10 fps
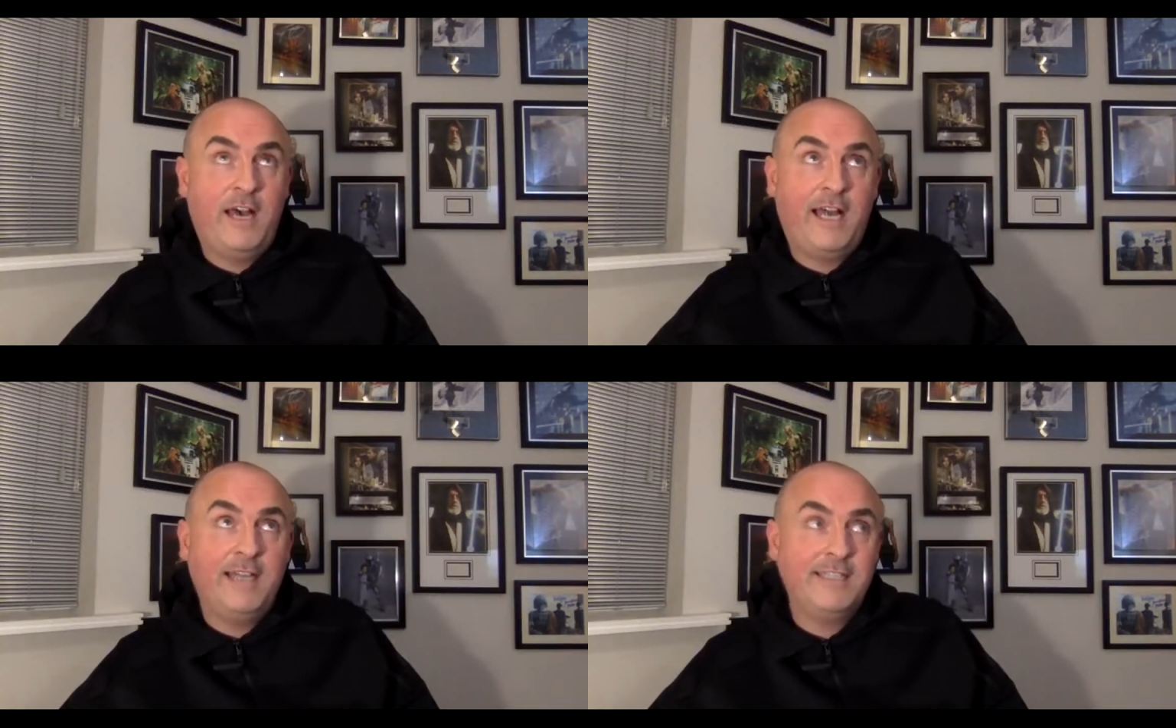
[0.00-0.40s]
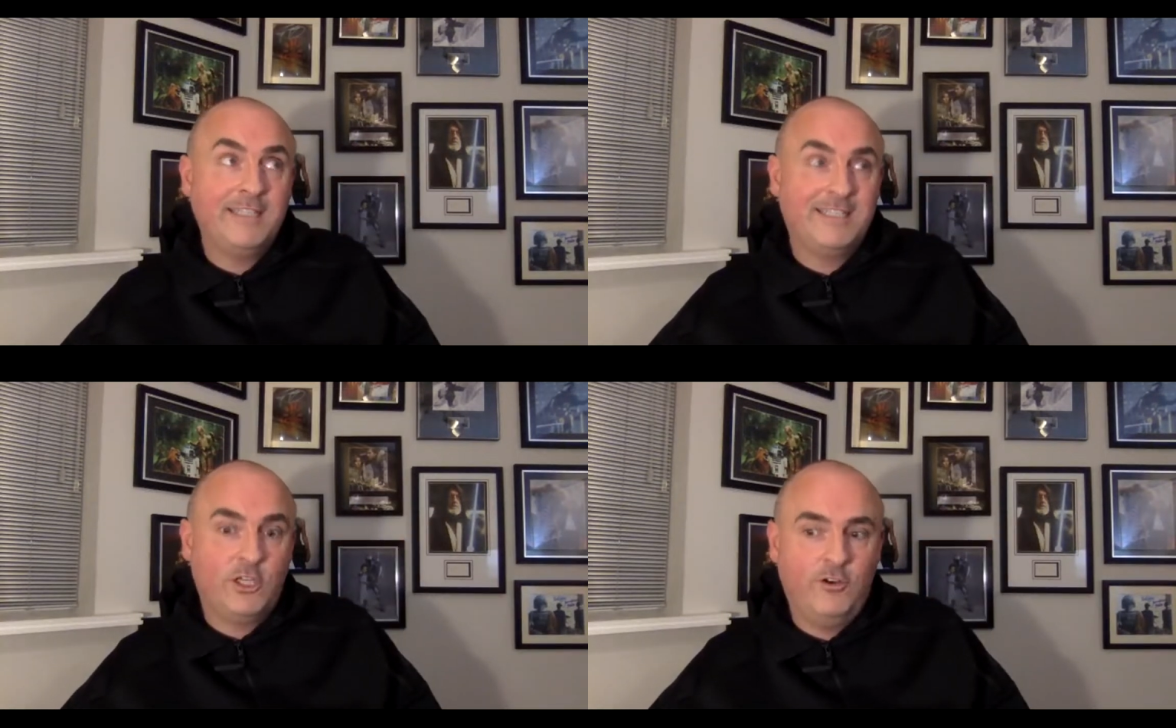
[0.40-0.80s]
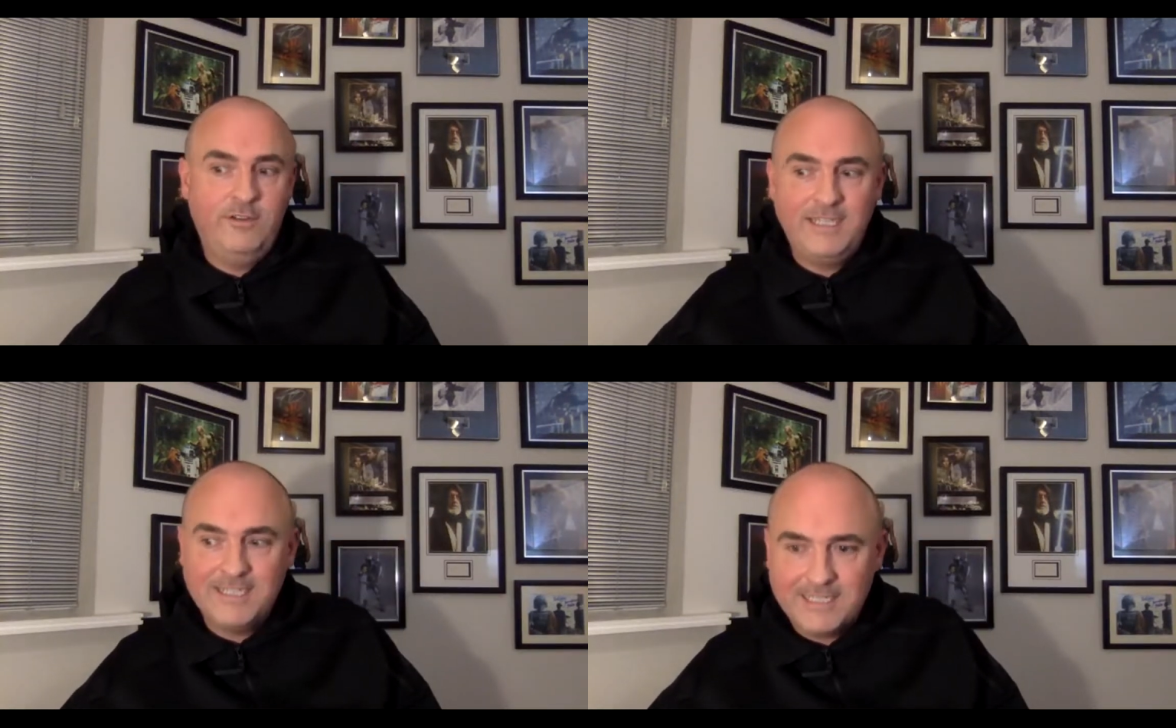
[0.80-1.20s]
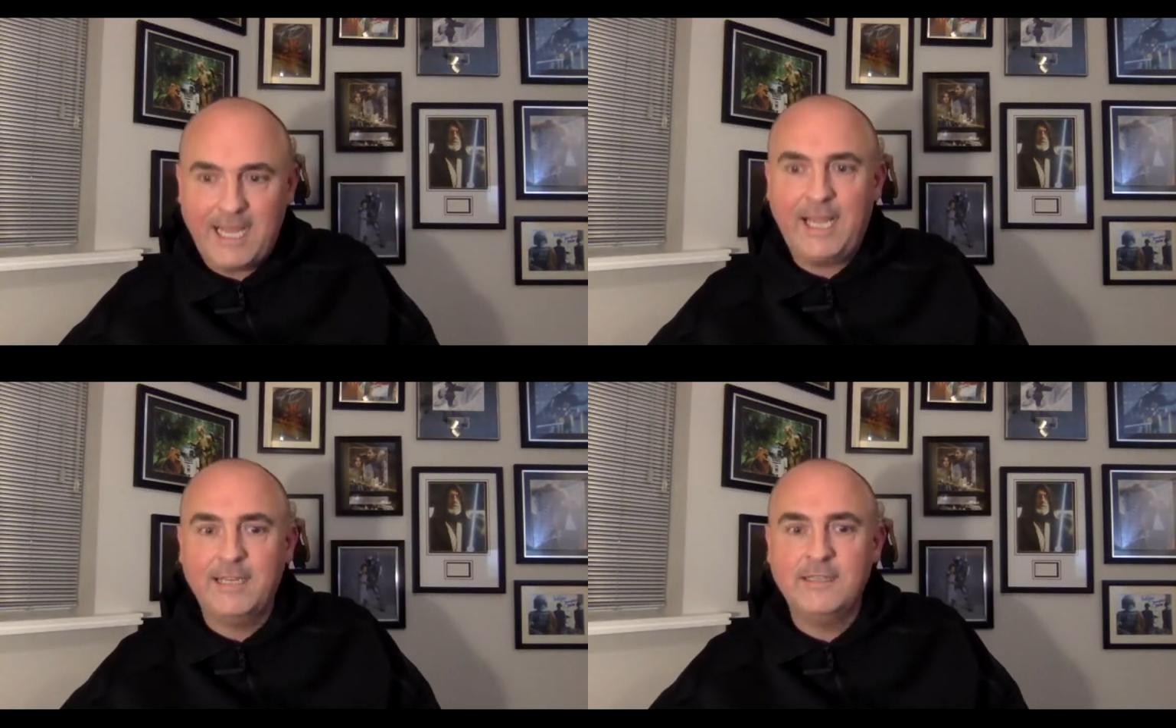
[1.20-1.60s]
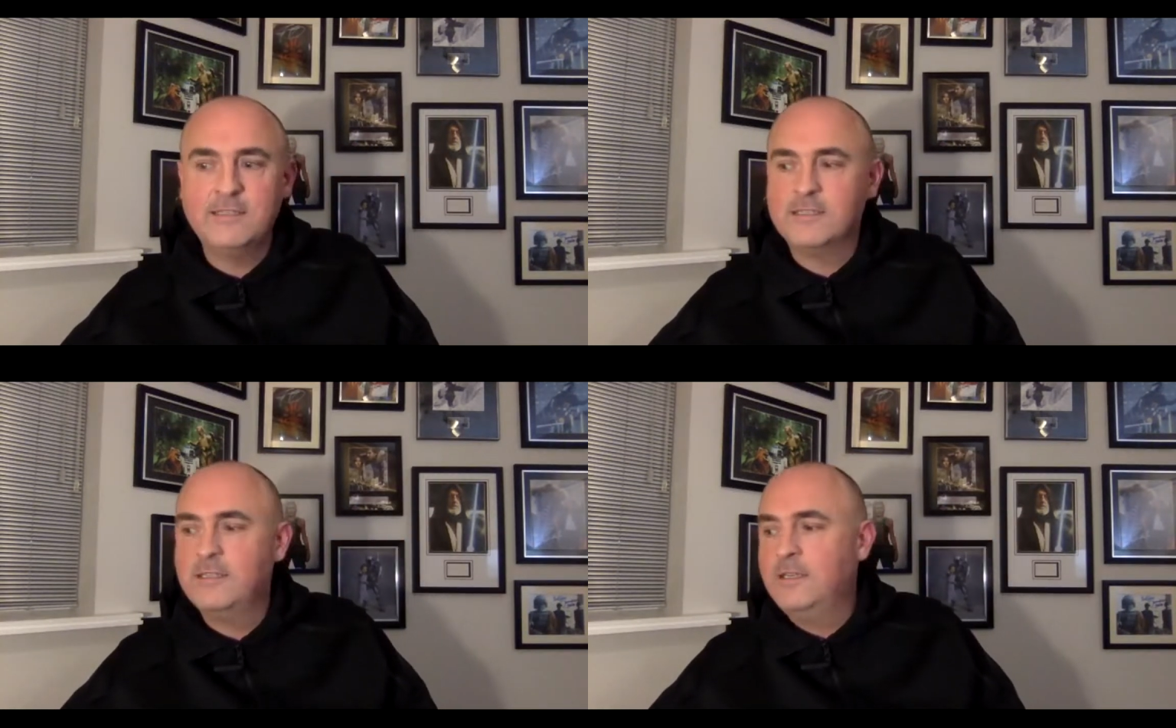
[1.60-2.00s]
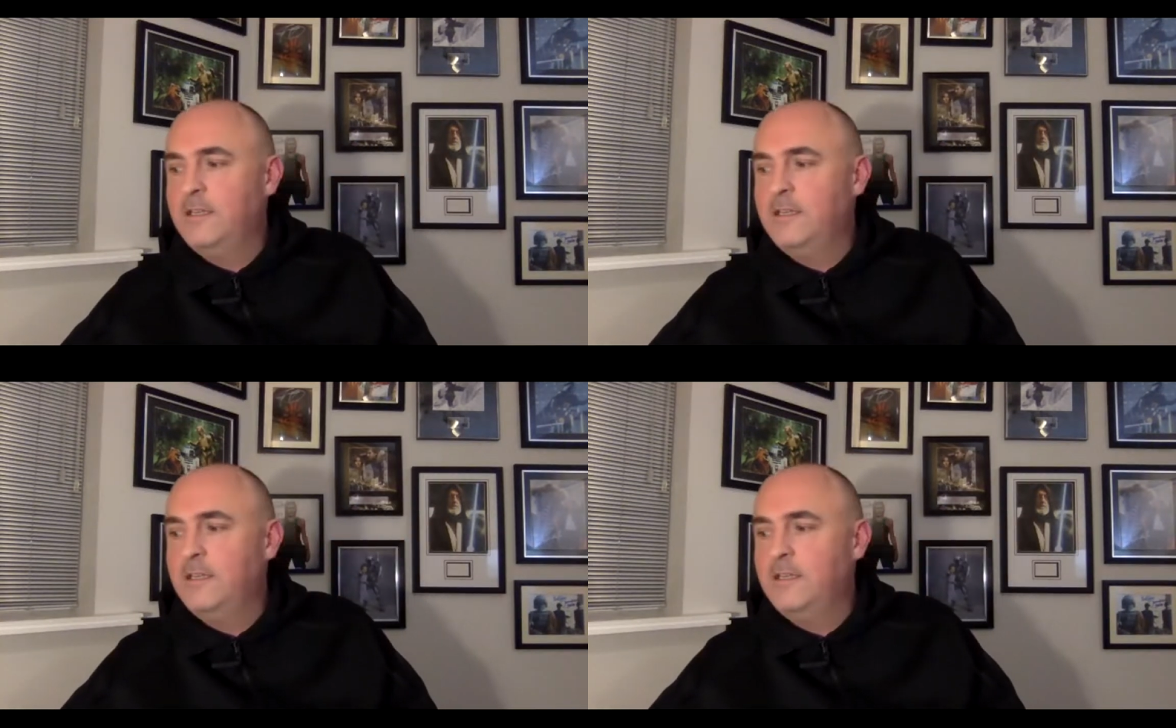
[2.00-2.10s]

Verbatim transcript: And as it currently stands,